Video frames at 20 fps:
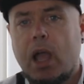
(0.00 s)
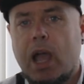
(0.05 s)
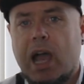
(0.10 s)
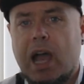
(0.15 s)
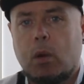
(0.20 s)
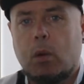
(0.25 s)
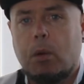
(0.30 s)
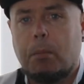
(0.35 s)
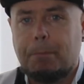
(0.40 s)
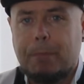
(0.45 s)

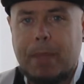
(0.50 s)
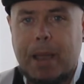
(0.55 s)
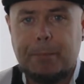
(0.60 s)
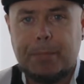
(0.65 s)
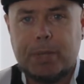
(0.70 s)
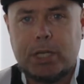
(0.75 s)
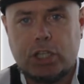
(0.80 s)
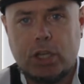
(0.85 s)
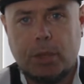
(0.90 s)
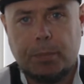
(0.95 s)
our
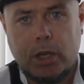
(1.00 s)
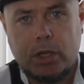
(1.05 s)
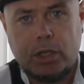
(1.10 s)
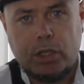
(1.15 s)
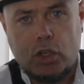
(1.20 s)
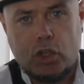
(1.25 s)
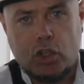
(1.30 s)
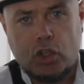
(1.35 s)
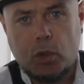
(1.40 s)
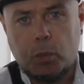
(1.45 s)
membership on
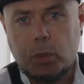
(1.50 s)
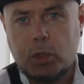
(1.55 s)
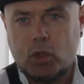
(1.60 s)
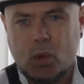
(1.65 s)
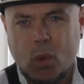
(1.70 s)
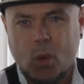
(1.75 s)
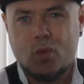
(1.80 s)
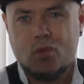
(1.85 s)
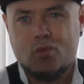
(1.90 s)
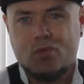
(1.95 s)
YouTube. We
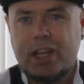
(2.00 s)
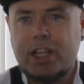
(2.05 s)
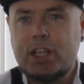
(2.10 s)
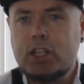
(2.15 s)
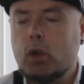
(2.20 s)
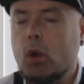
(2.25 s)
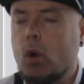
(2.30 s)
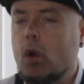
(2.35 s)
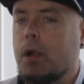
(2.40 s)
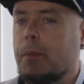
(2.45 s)
don't really
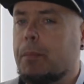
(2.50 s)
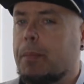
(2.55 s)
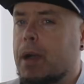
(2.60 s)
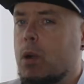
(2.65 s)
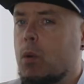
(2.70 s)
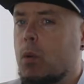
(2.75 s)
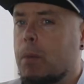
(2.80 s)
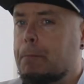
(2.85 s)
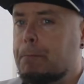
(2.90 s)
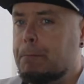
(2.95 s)
talk
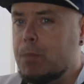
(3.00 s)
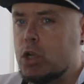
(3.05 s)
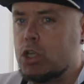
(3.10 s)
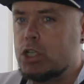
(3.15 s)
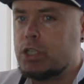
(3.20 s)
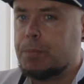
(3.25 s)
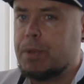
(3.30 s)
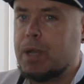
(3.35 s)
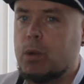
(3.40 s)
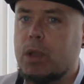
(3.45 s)
about
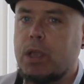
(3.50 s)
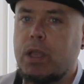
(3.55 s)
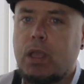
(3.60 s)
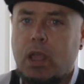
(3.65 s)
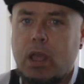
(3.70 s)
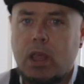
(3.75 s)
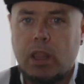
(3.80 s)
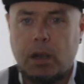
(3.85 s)
much about it.